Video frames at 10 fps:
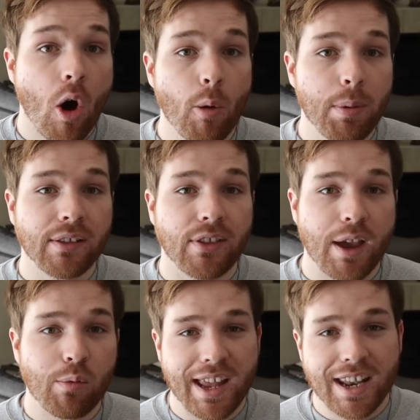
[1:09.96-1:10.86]
Hoping
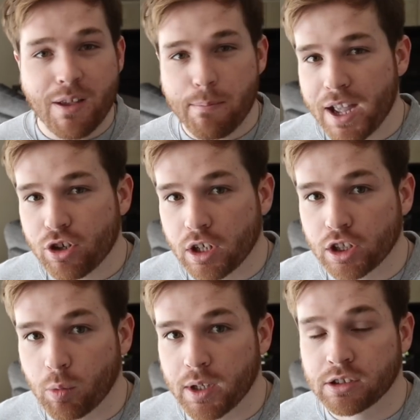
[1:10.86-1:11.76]
they win and the
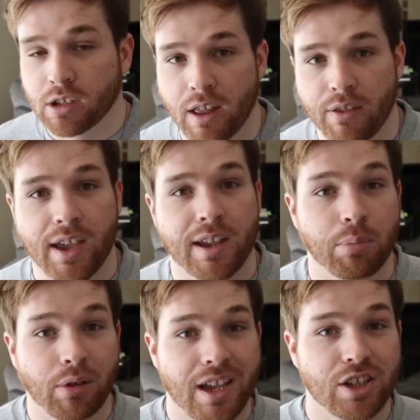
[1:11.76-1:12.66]
Patriots win so that they
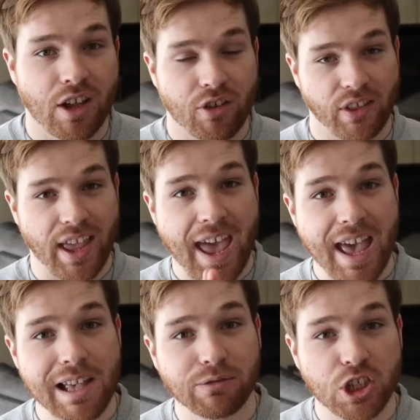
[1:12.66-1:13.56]
can play each other in the
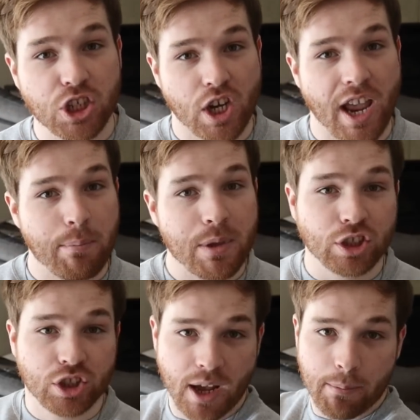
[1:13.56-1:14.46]
AFC
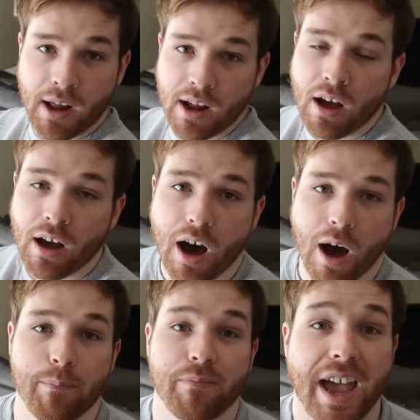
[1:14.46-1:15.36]
Championship
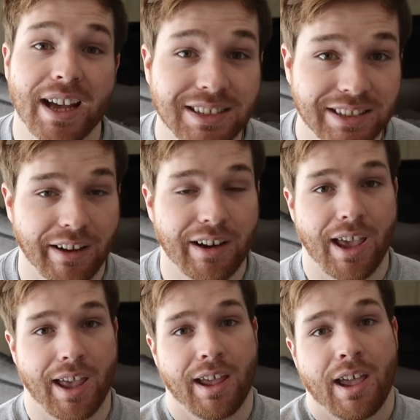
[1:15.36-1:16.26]
next
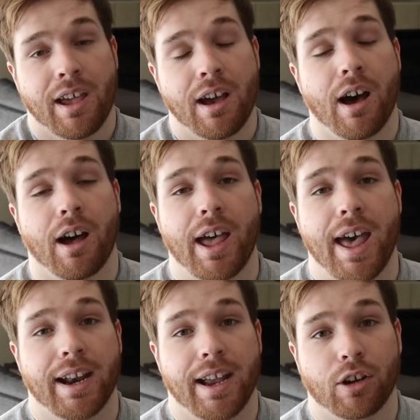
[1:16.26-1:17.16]
Sunday
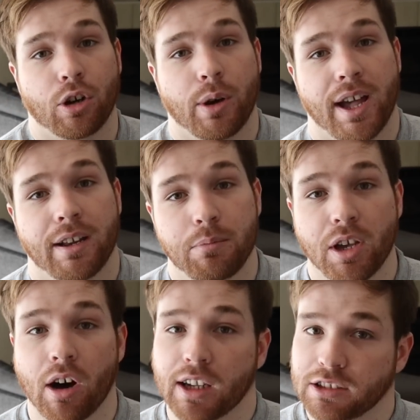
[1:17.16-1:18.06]
at Arrowhead. It'd
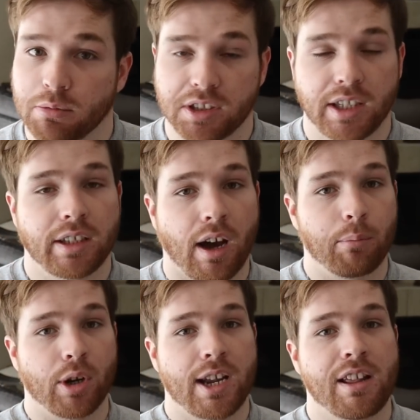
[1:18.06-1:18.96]
be awesome to see
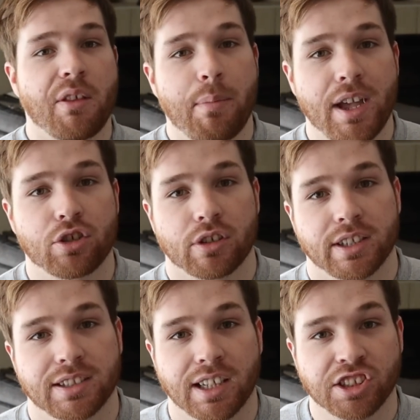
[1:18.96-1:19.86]
Tom Brady and the
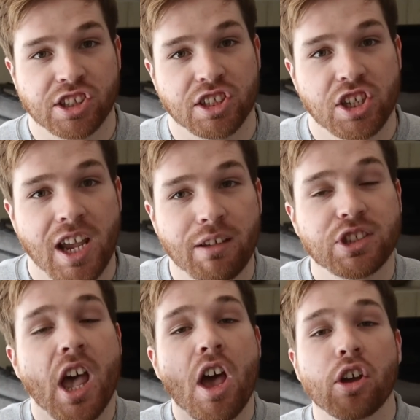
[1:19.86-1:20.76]
Patriots against the
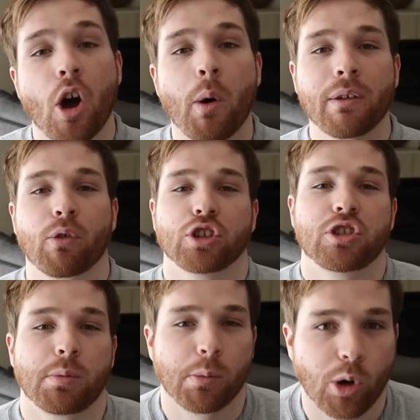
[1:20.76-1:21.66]
Chiefs going for a
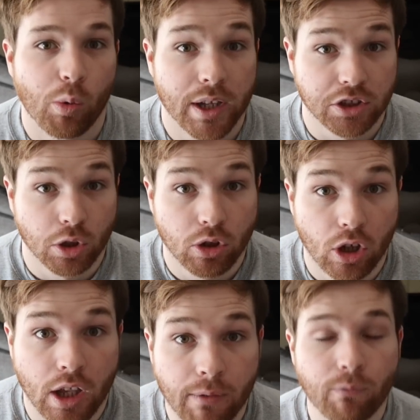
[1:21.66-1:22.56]
Super Bowl win, so
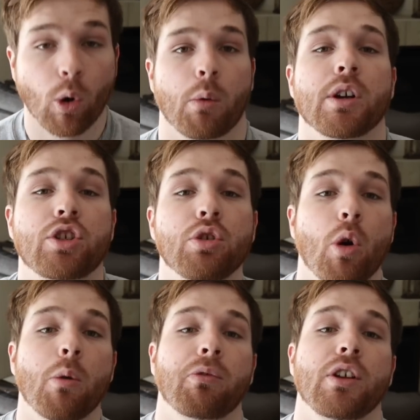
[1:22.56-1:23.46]
looking forward
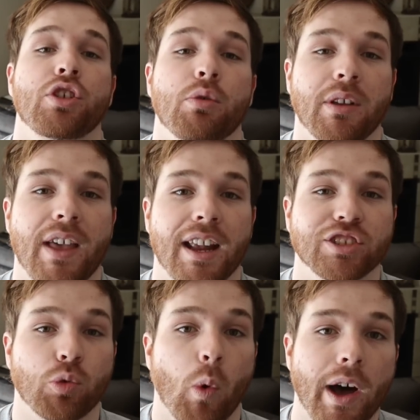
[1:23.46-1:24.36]
to hopefully doing that
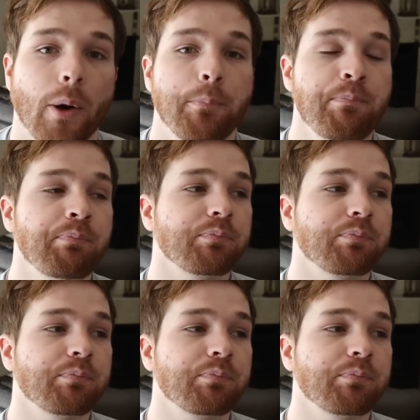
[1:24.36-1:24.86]
as well.